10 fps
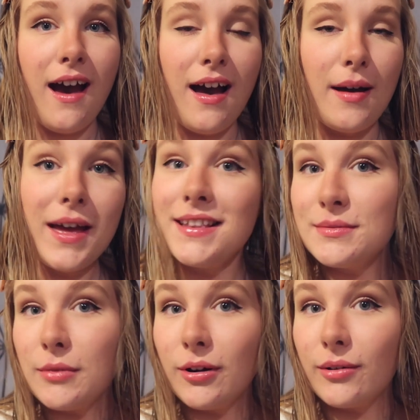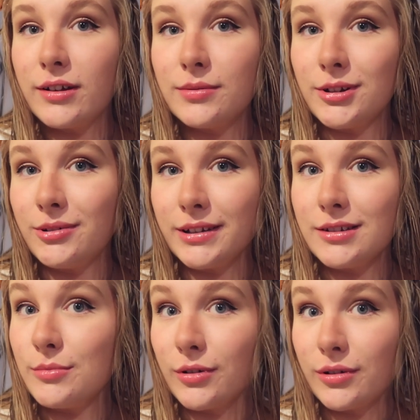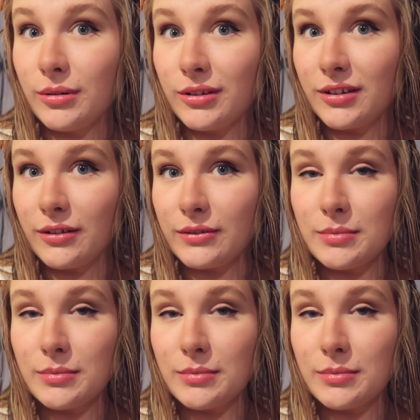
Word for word: um, and tomorrow because we're doing some more cool stuff